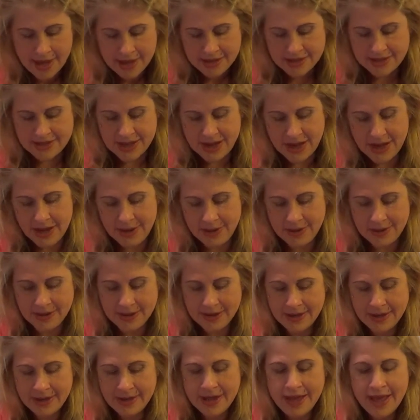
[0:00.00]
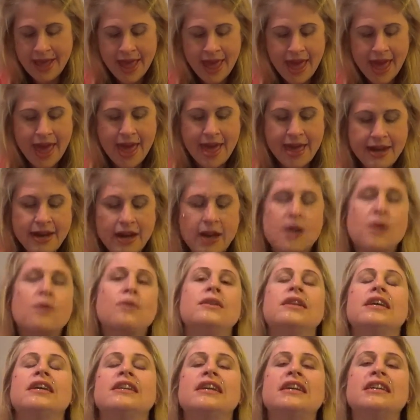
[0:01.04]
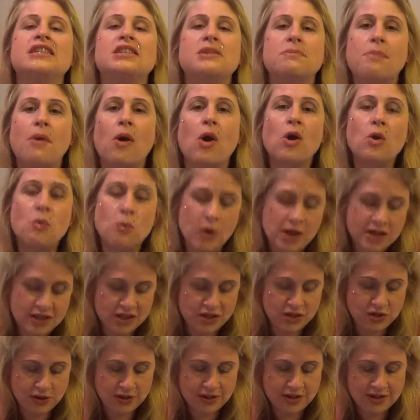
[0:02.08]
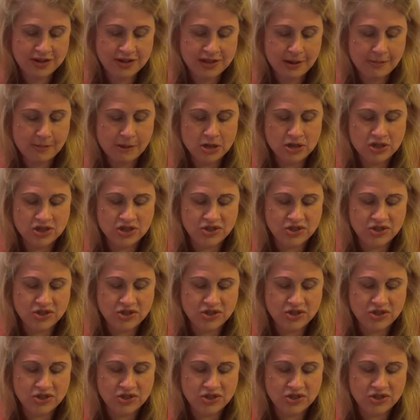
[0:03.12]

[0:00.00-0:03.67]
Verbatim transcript: So, and I only like to burn once during the summer.